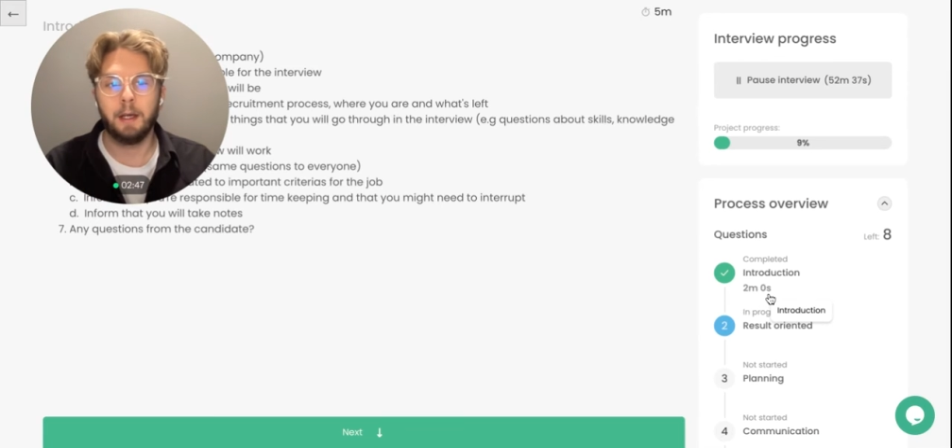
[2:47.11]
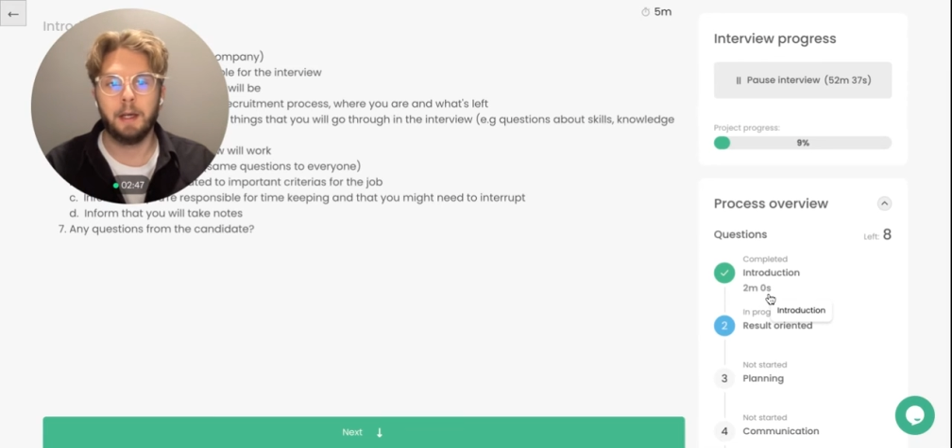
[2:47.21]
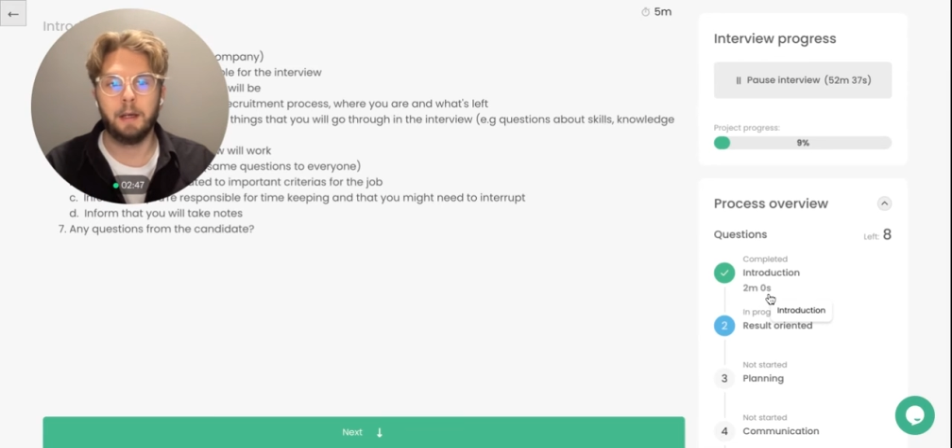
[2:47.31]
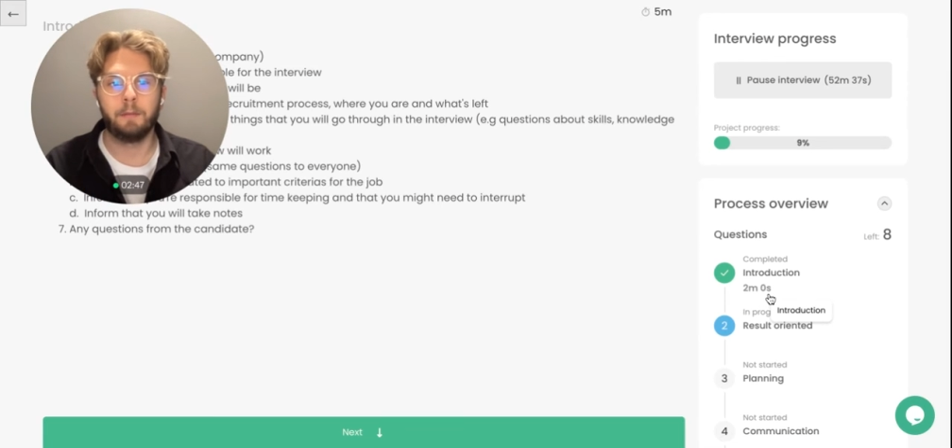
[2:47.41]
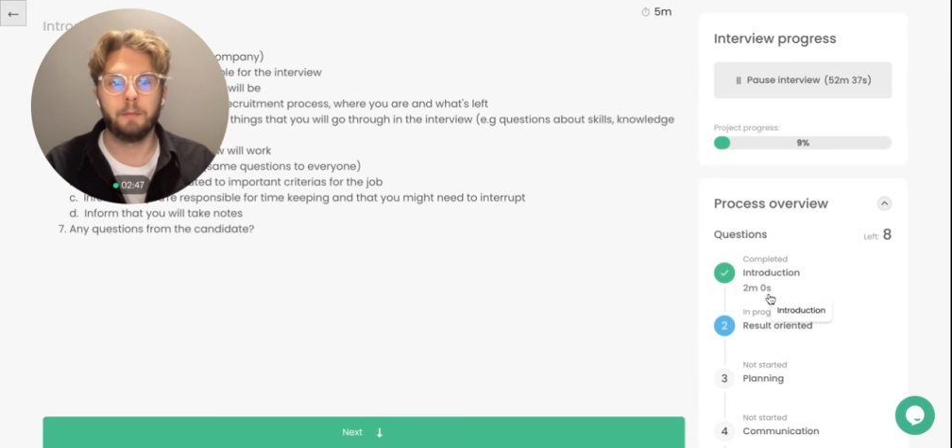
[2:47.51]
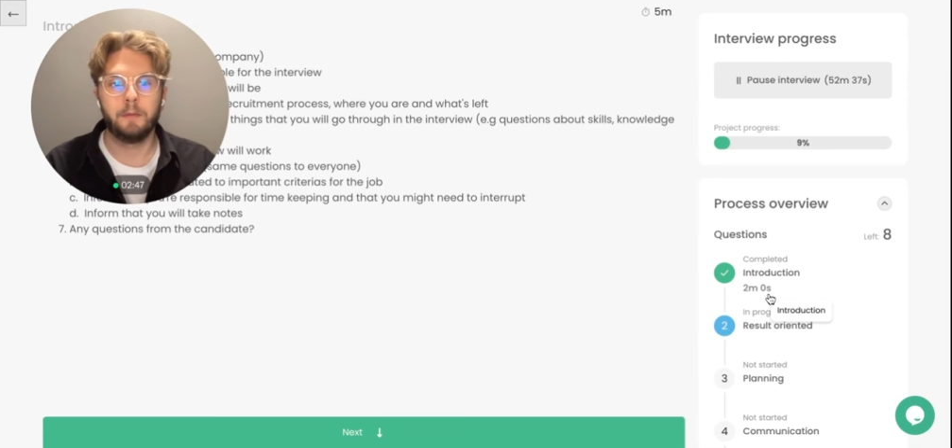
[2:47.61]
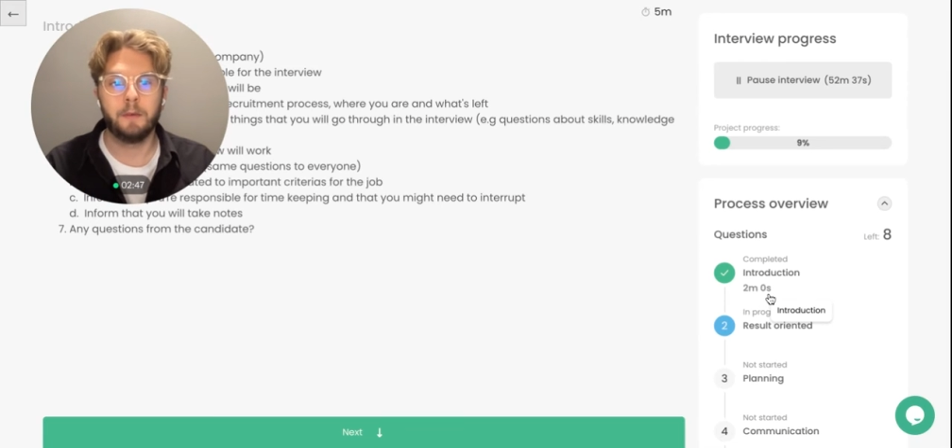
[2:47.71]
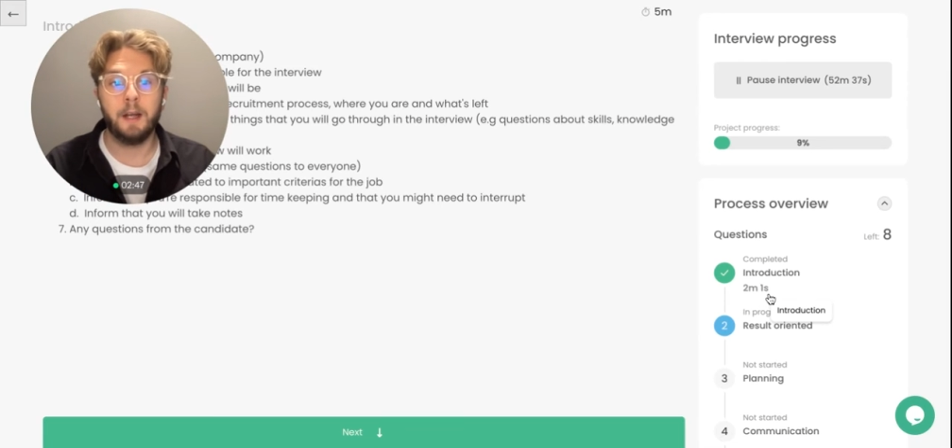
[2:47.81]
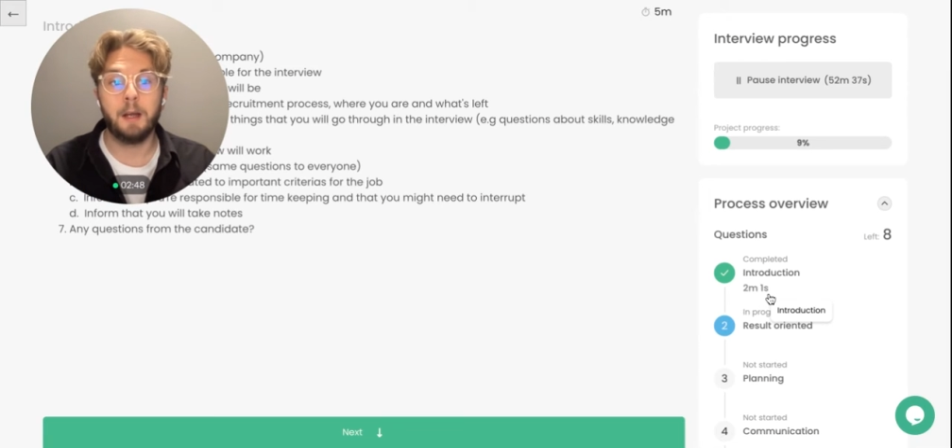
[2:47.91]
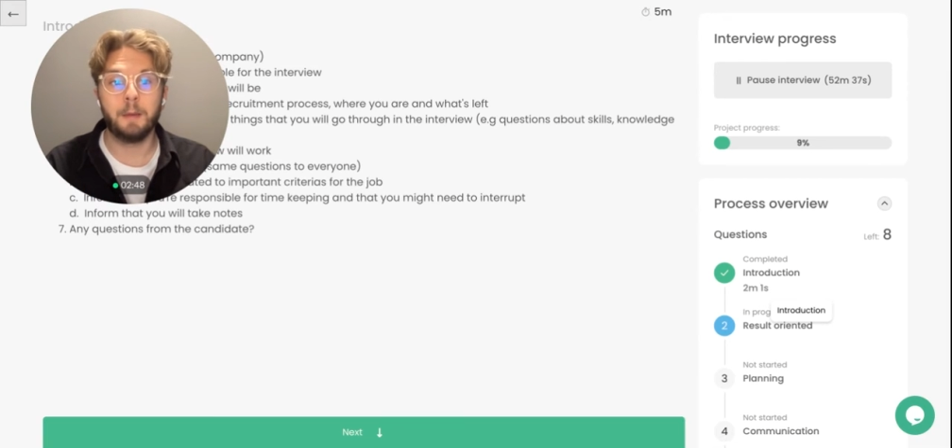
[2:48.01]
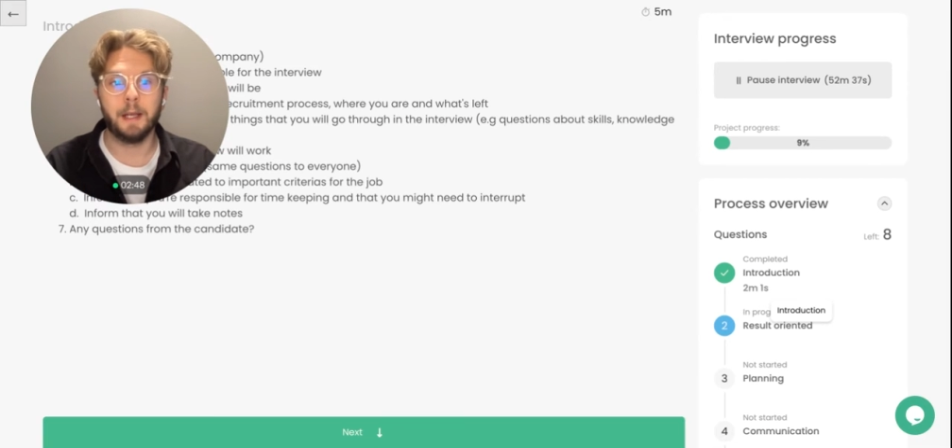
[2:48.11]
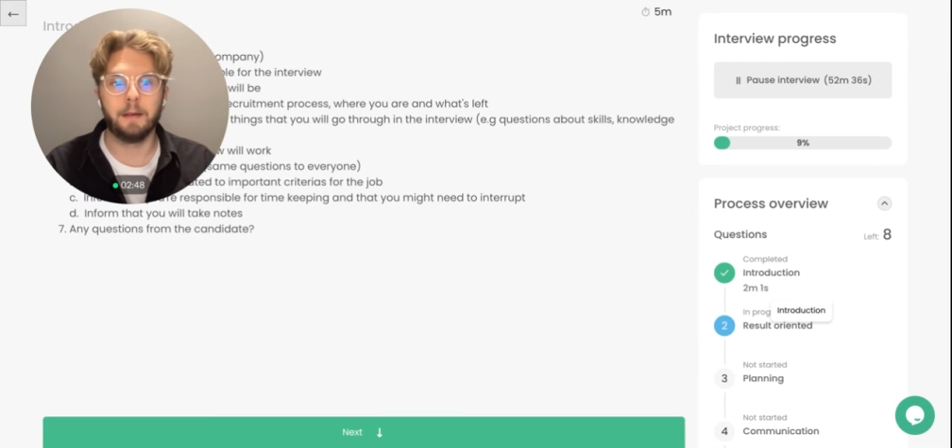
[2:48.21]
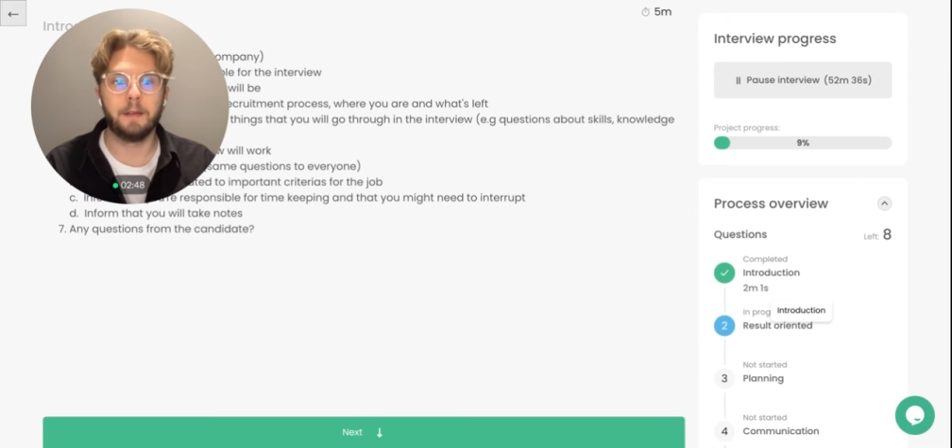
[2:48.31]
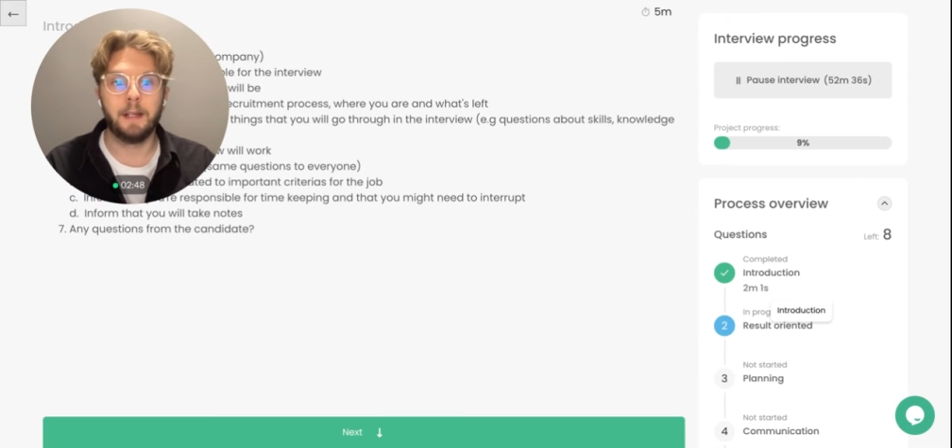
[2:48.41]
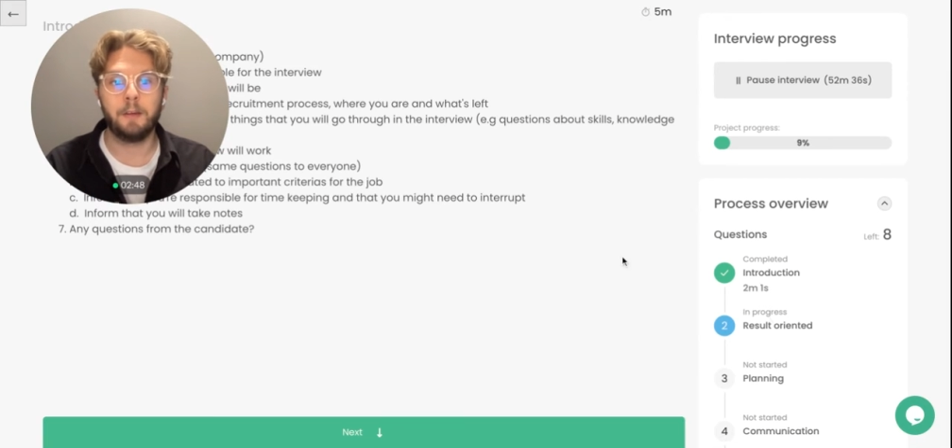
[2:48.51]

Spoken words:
time again.